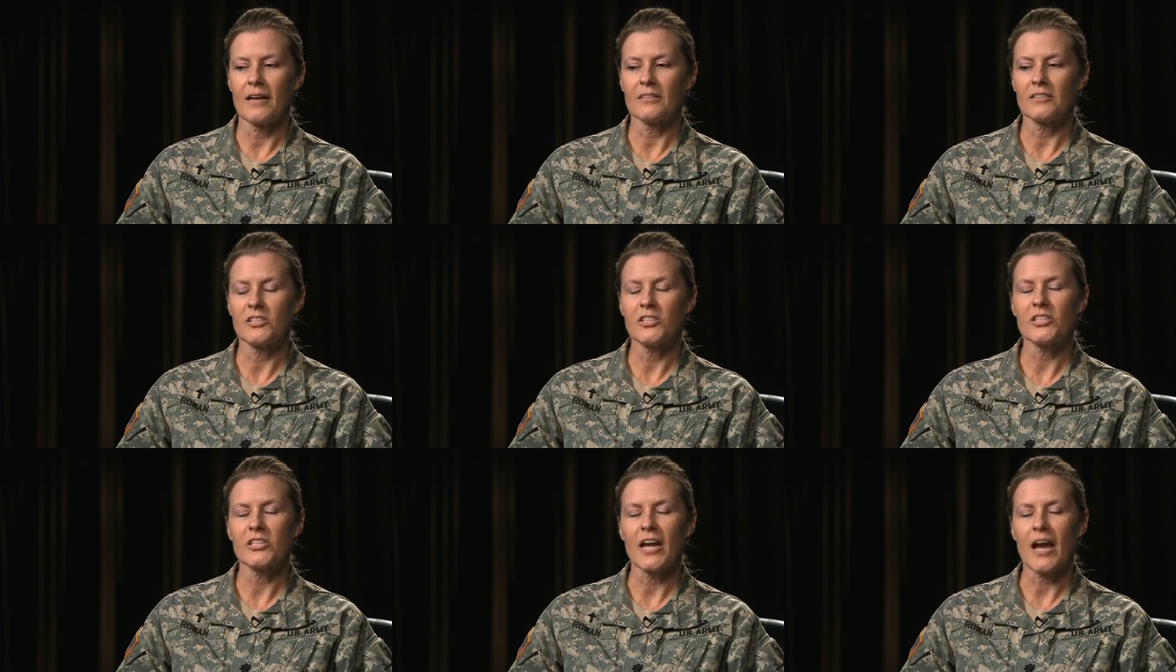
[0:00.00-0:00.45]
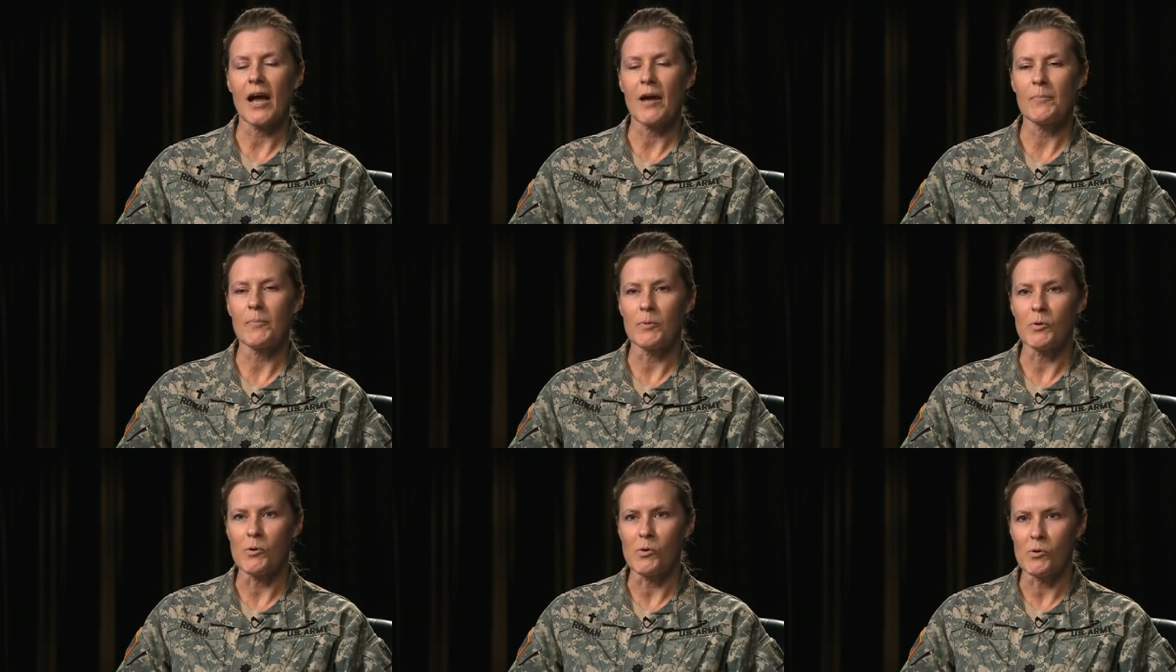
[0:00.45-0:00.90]

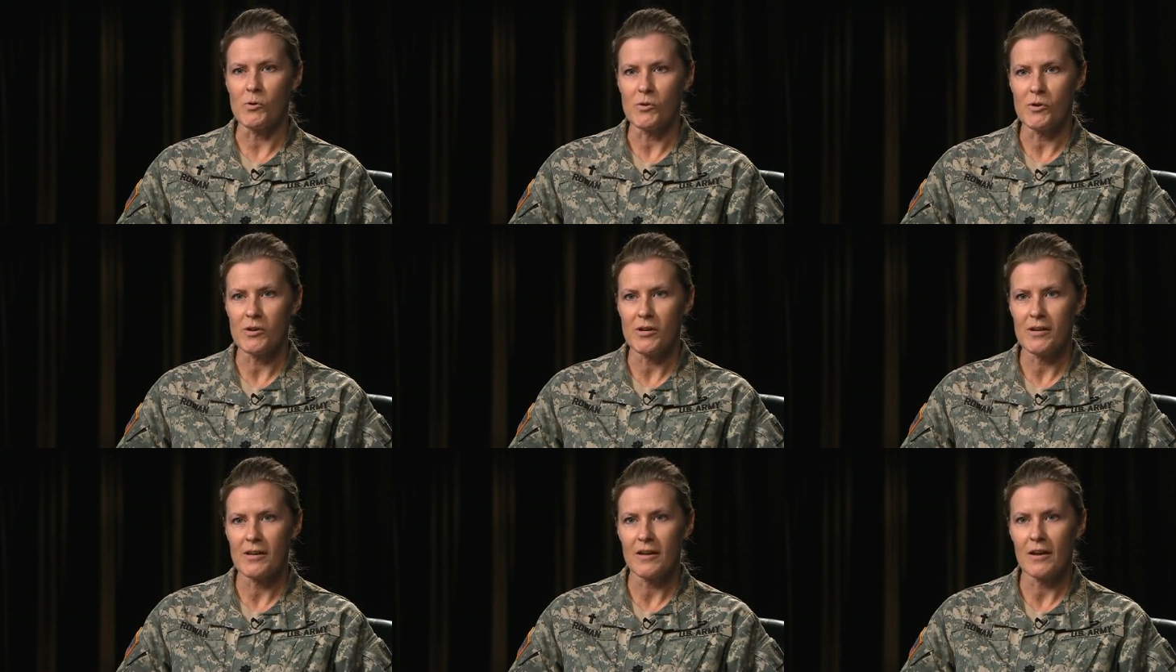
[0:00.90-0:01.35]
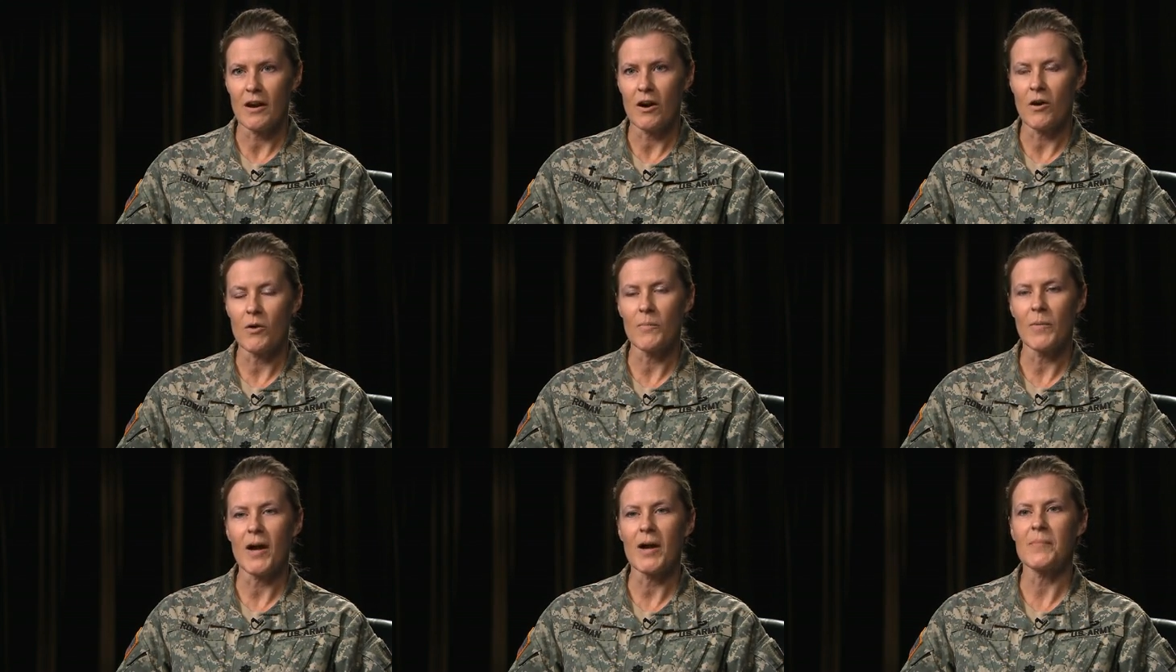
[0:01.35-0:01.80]
chapel
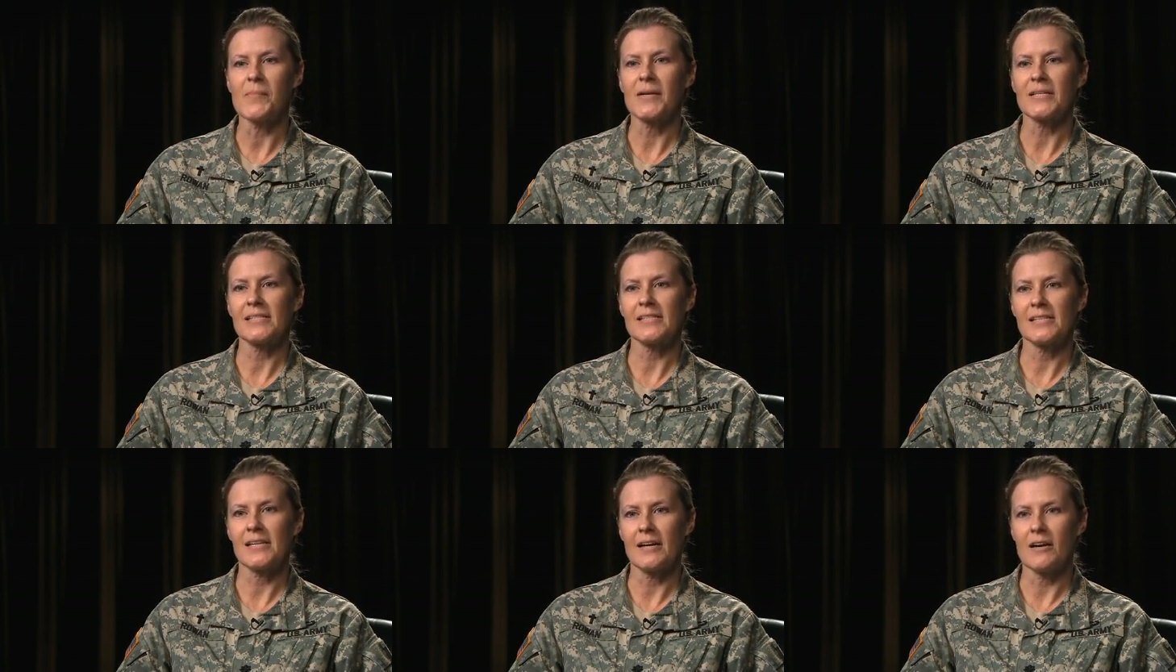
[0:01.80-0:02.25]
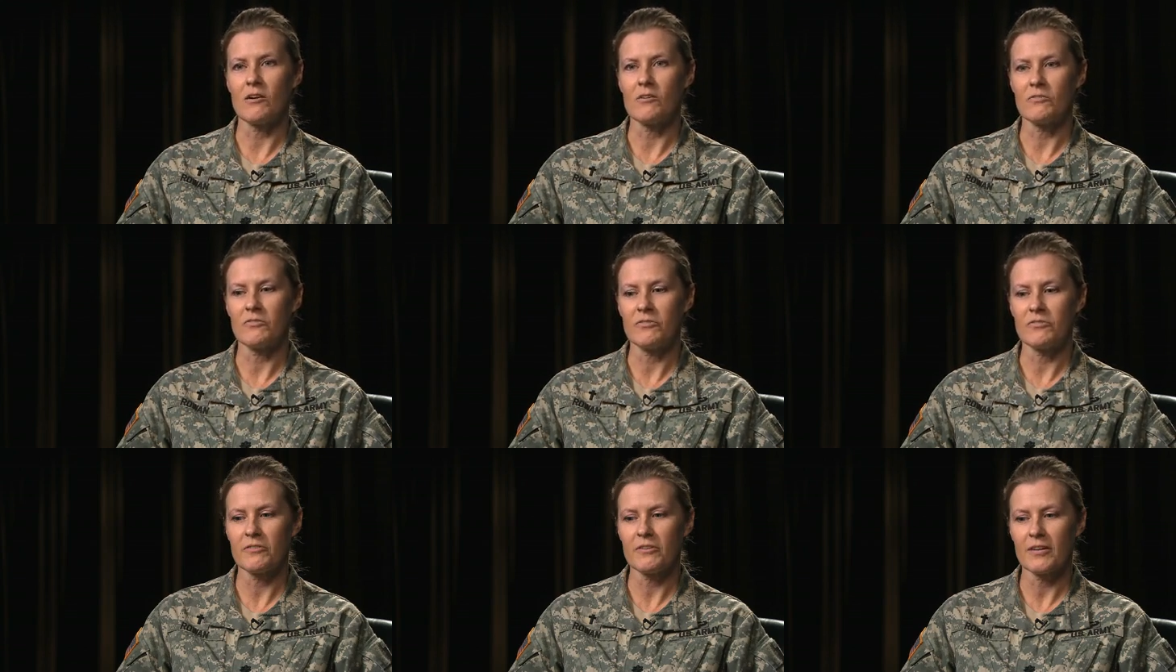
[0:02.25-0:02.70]
all by
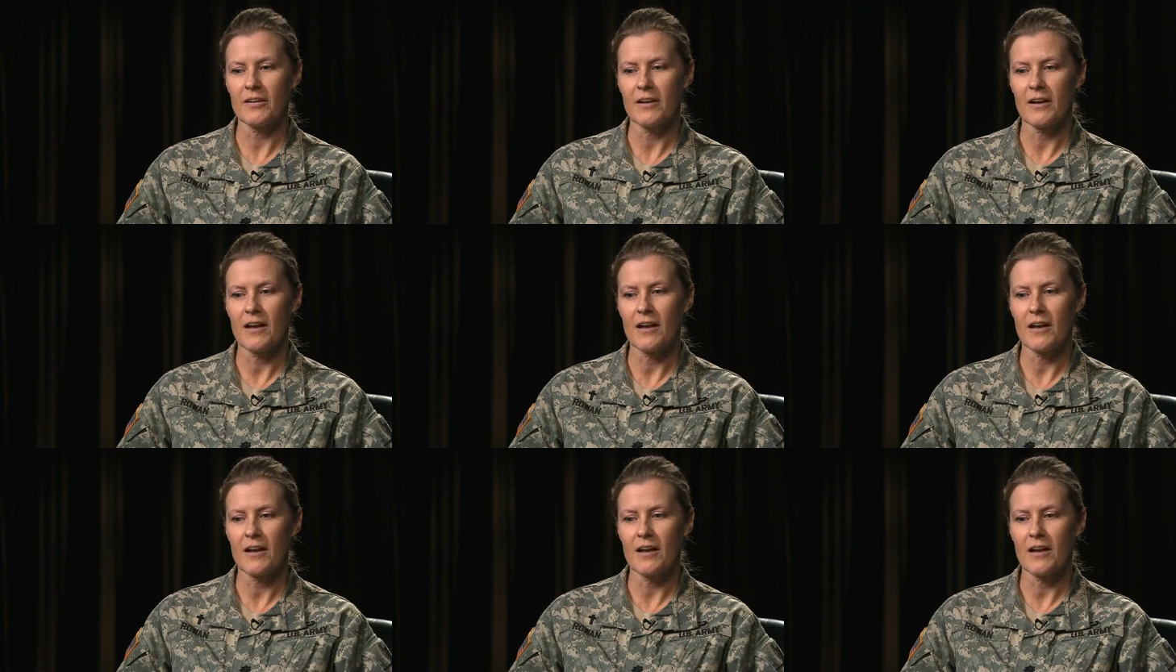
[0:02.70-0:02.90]
myself.